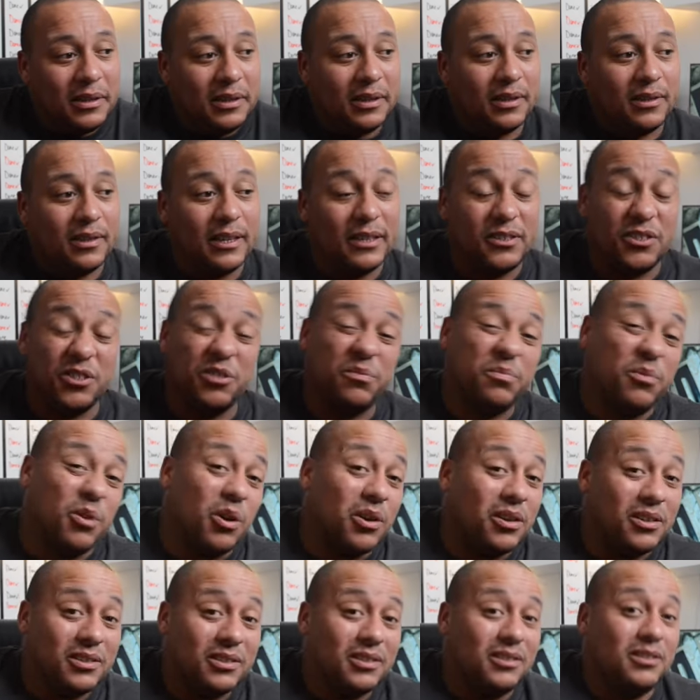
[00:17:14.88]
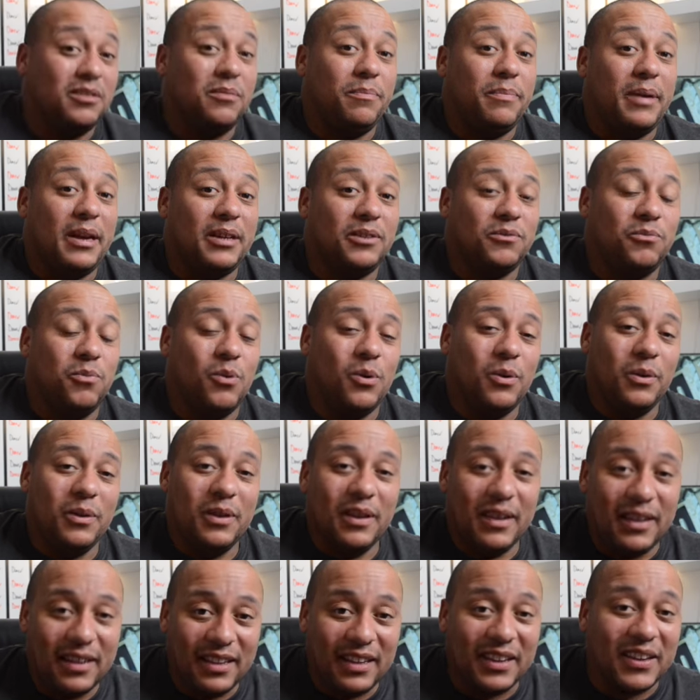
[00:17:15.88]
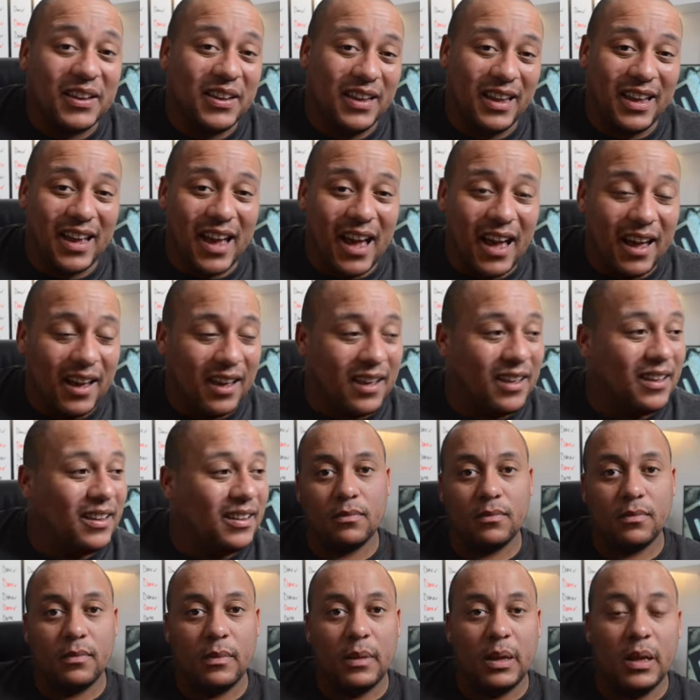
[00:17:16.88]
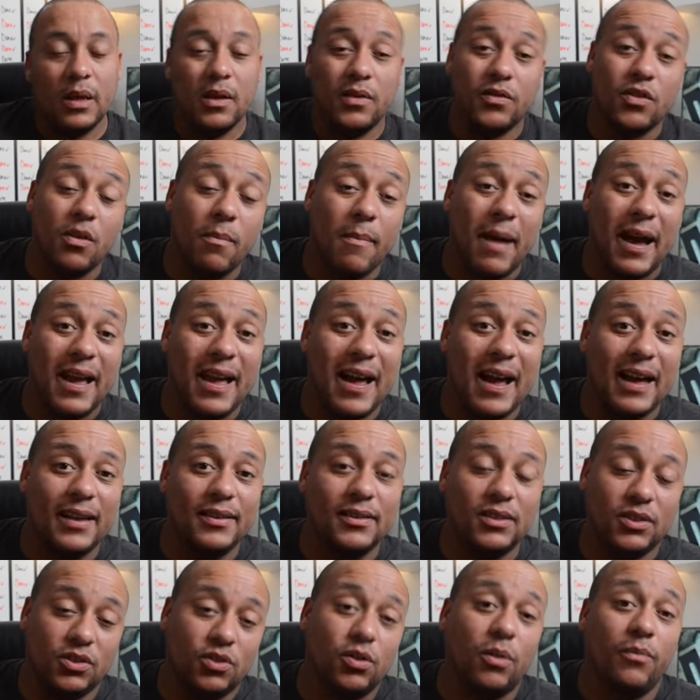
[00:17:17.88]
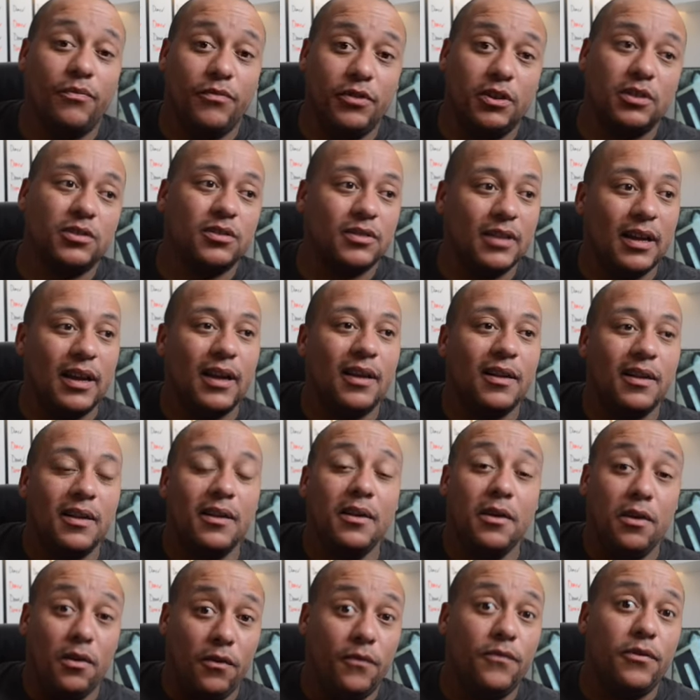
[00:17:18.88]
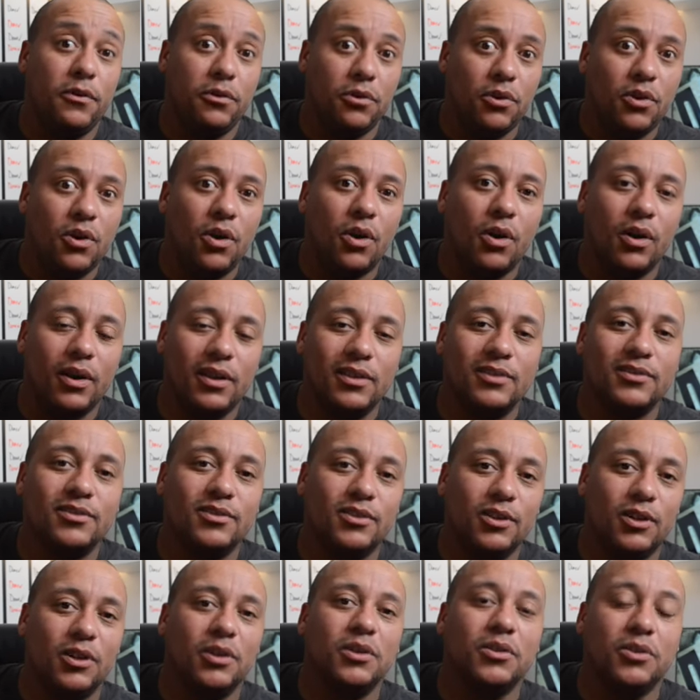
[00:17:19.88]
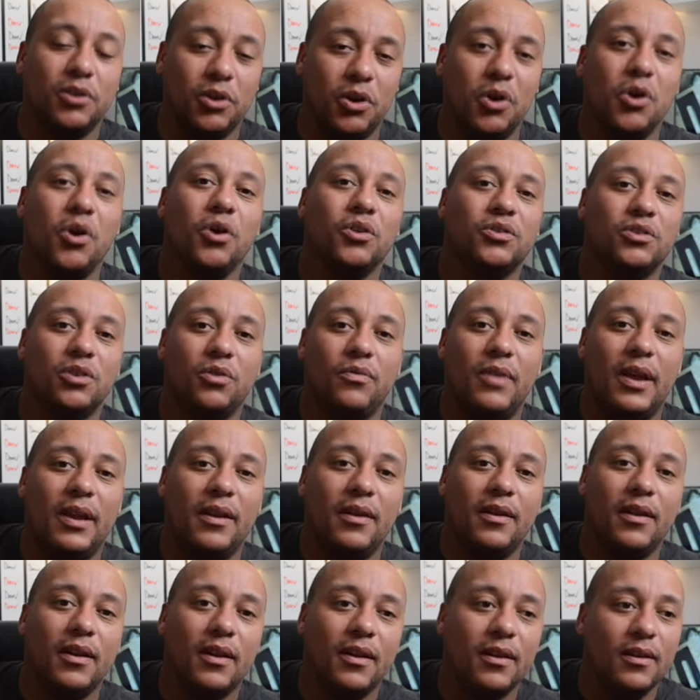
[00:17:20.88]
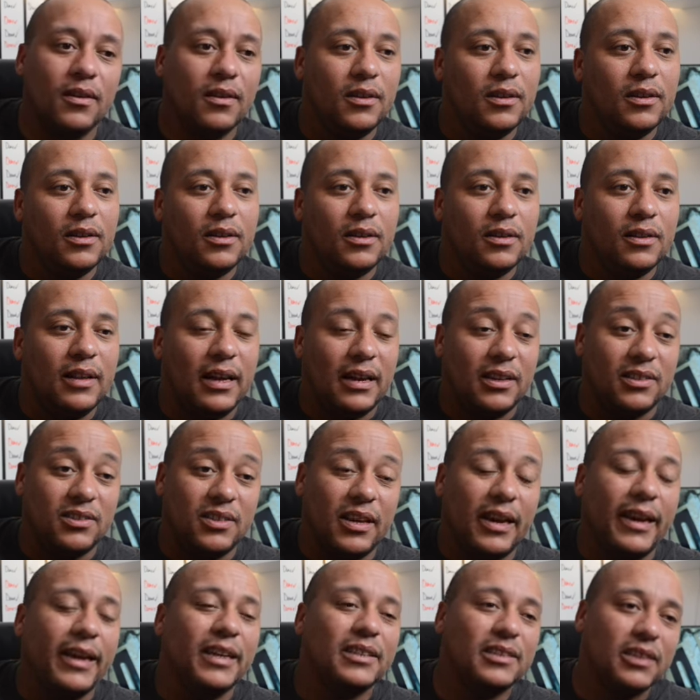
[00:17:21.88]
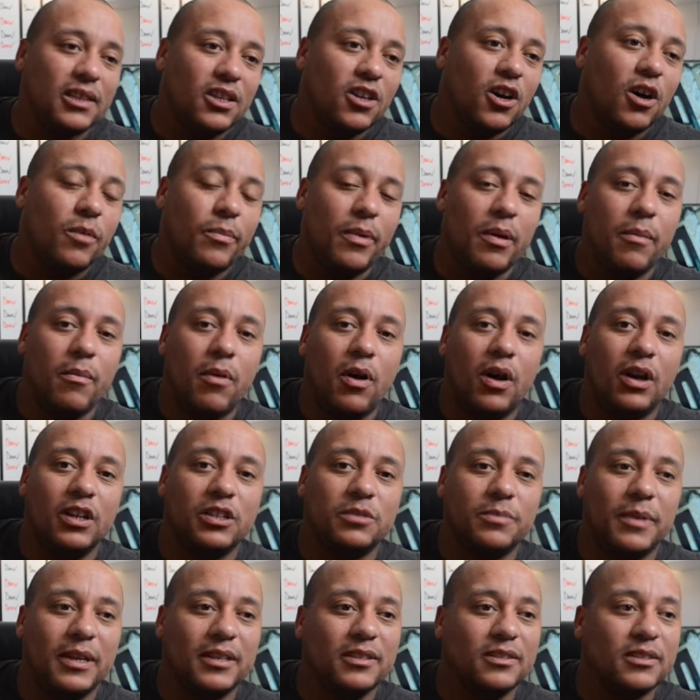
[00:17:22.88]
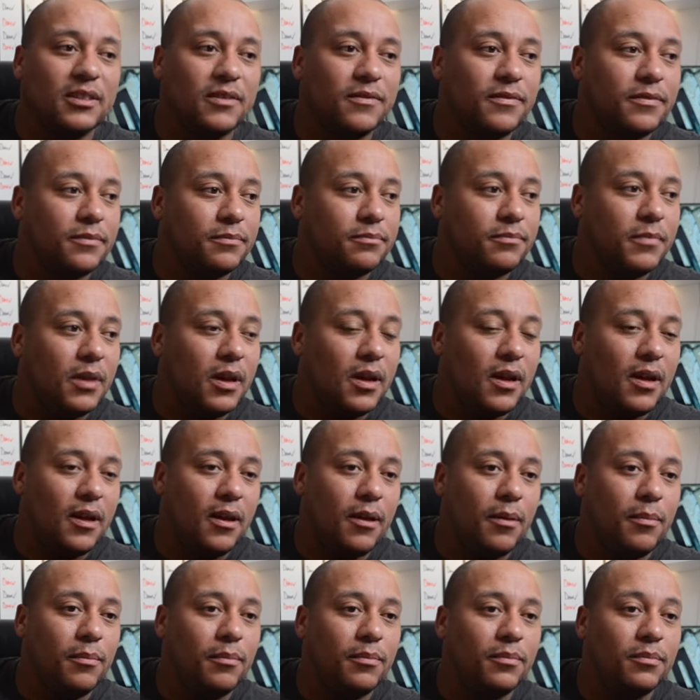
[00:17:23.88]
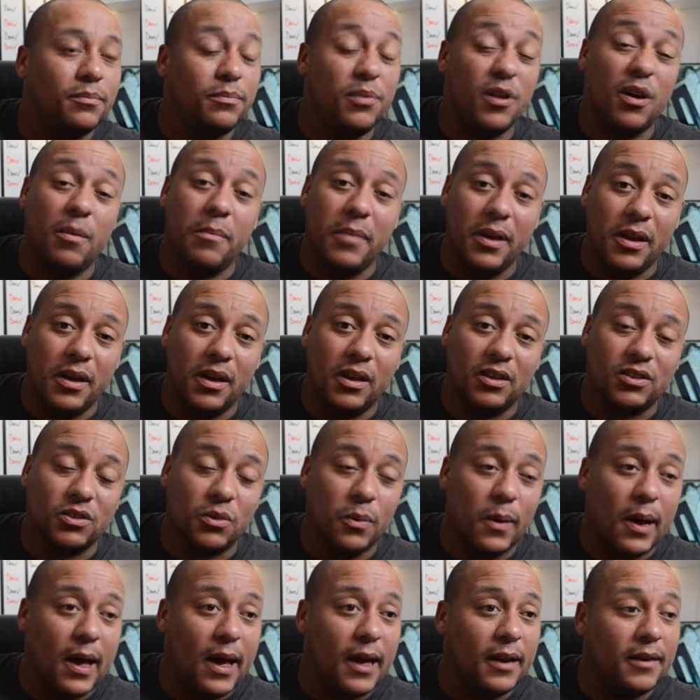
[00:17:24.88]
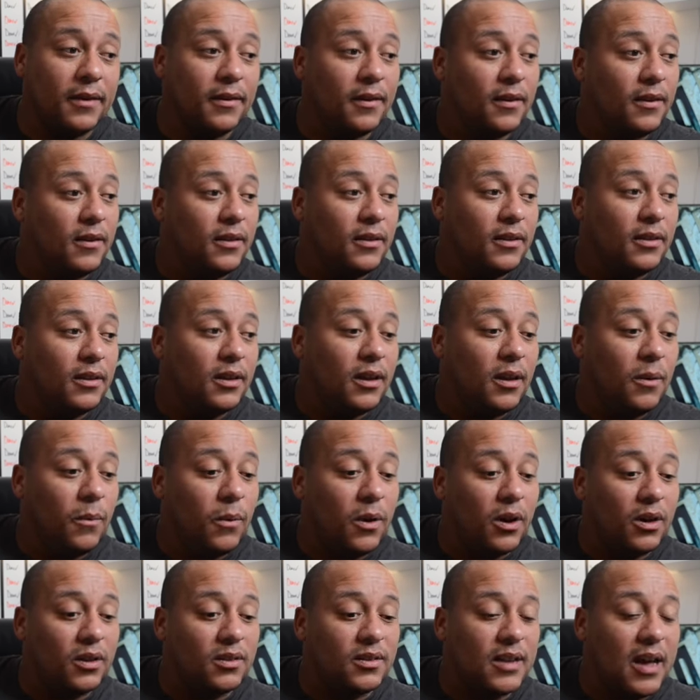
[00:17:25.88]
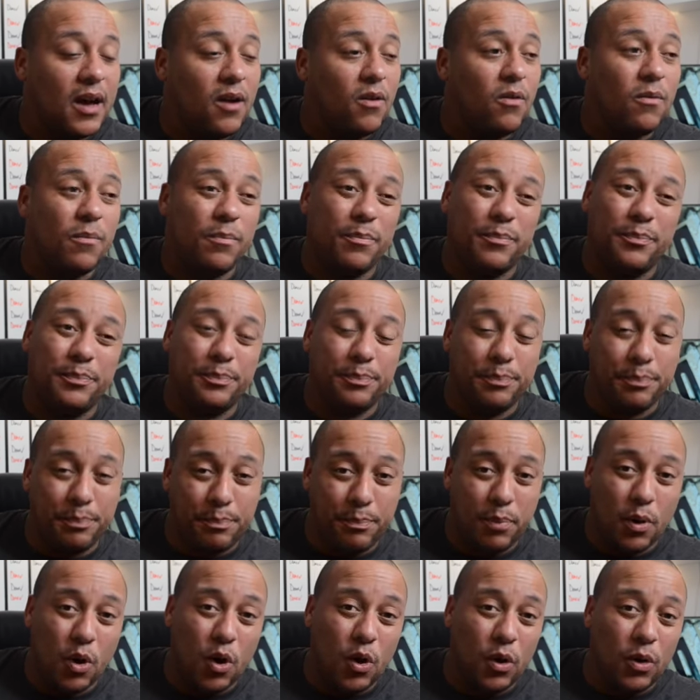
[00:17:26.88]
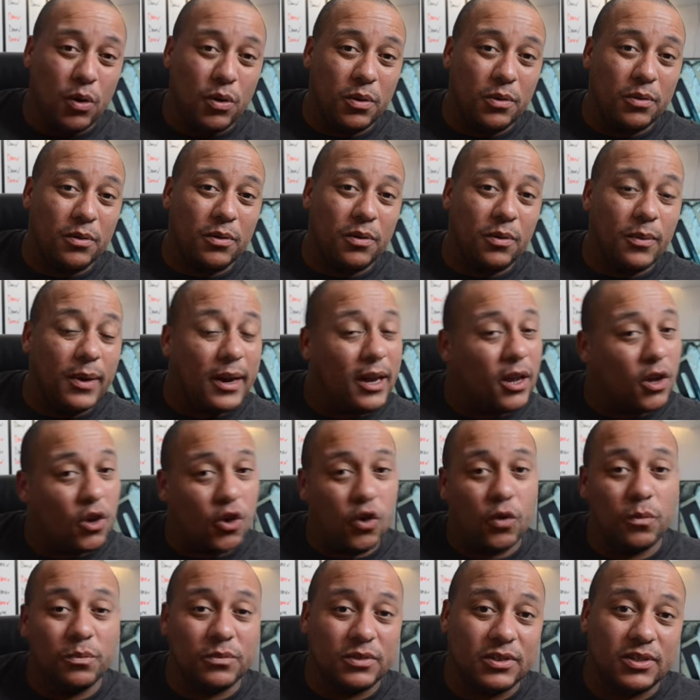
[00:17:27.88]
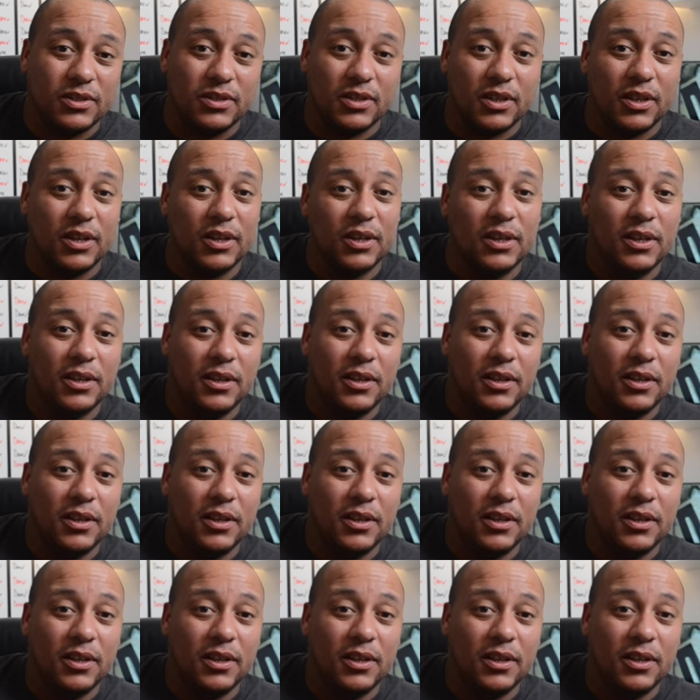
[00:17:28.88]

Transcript: let's just be honest, it's the best one you can get. So in my eyes, it's obvious that Thincoat is the go-to render. Like I say, it is a little bit more expensive per metre squared. It works out, but when it comes to